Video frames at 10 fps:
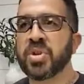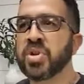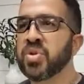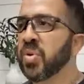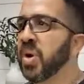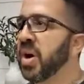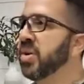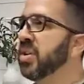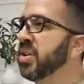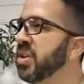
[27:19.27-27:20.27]
when you go
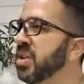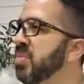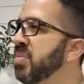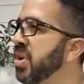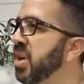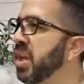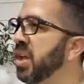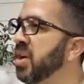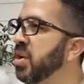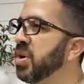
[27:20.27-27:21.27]
out in the community
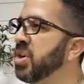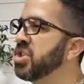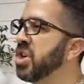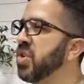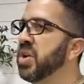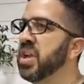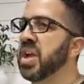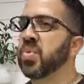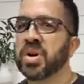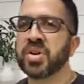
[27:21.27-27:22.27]
or you're sharing at
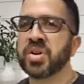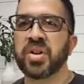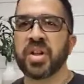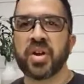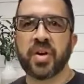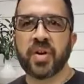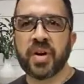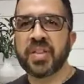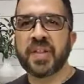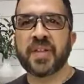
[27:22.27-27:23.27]
work or
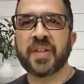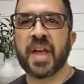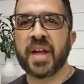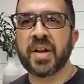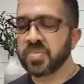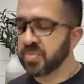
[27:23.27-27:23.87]
anything of that?